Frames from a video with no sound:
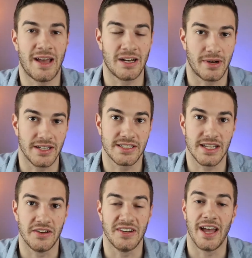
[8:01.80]
amount of money
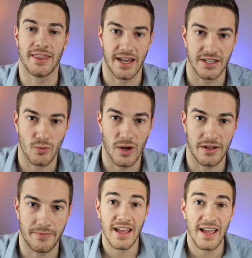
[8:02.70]
saved on that as
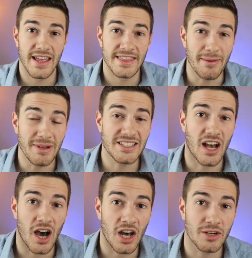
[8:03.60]
well. That means
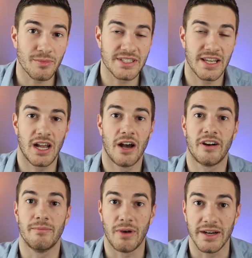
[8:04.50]
one hundred percent of
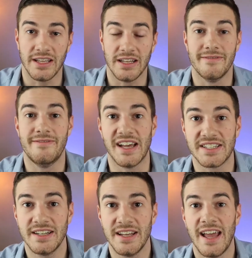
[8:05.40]
our money
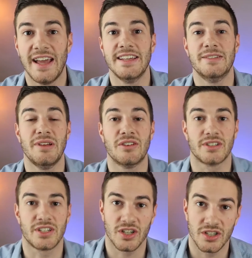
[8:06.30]
invested is being
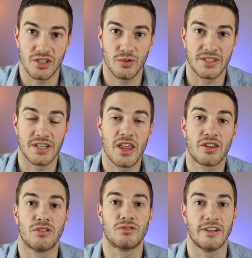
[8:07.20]
returned to us
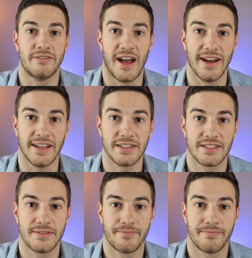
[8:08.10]
through a
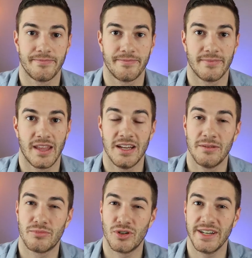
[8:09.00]
refinance.
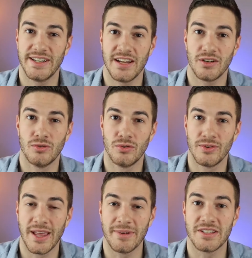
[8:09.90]
Pretty dang
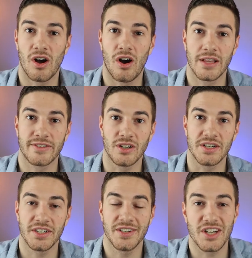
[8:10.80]
cool. That means all of our
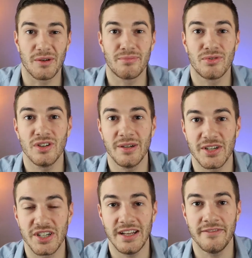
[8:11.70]
returns are pretty
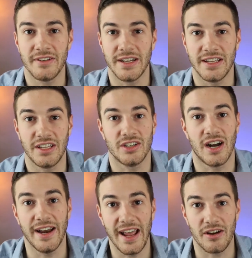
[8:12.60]
much infinite here
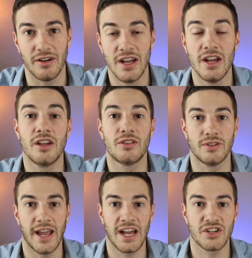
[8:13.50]
on out
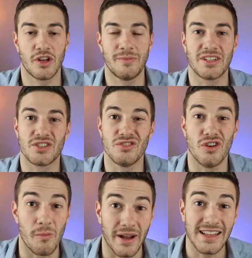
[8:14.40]
through cash flow because there's
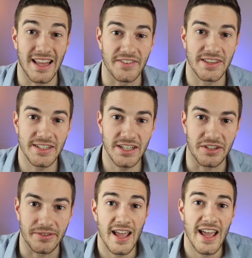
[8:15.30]
no money left in the
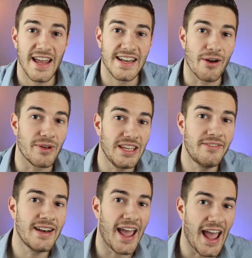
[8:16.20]
deal. Now,
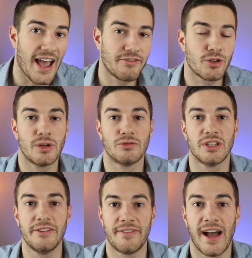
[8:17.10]
even after we
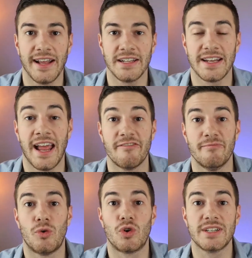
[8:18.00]
refinance and have
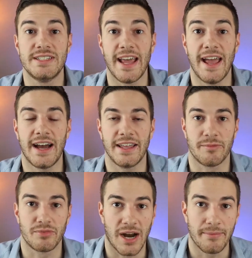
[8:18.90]
more debt on the
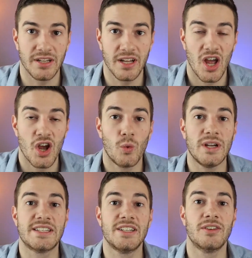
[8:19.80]
property, we
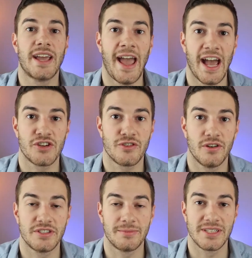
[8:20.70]
still cash
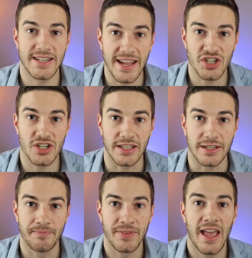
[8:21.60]
flow
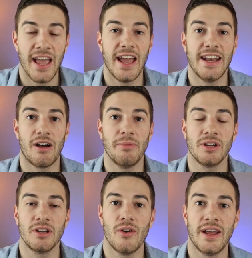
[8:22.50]
substantially. And now I'm
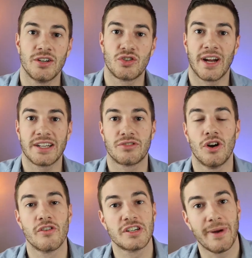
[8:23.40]
gonna go ahead and transfer
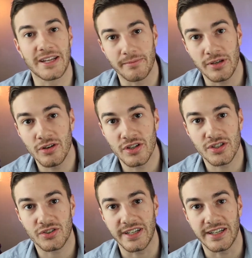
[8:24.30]
over to my computer
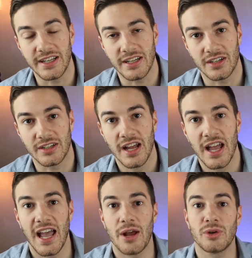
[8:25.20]
screen here,
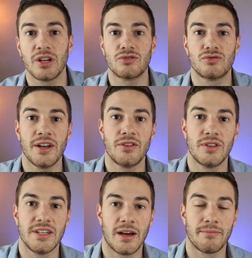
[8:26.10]
and we're gonna run through
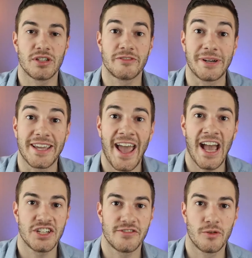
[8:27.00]
the numbers from a
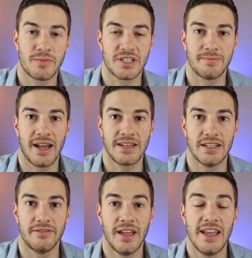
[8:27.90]
cash flow
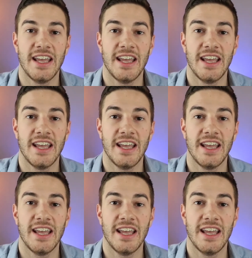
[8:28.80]
perspective